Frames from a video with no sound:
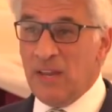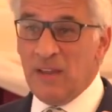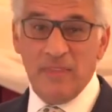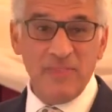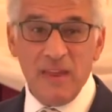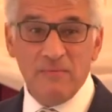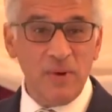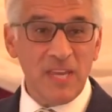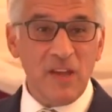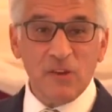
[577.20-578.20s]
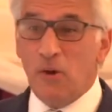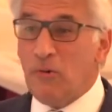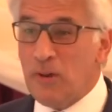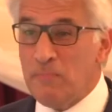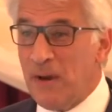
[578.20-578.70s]
and then we get
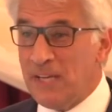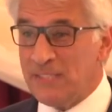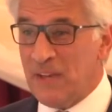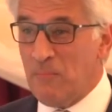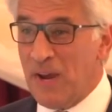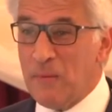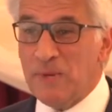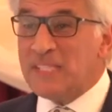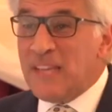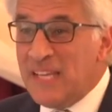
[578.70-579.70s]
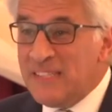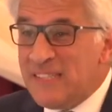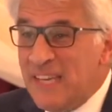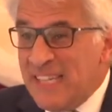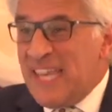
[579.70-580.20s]
cornered by someone and we send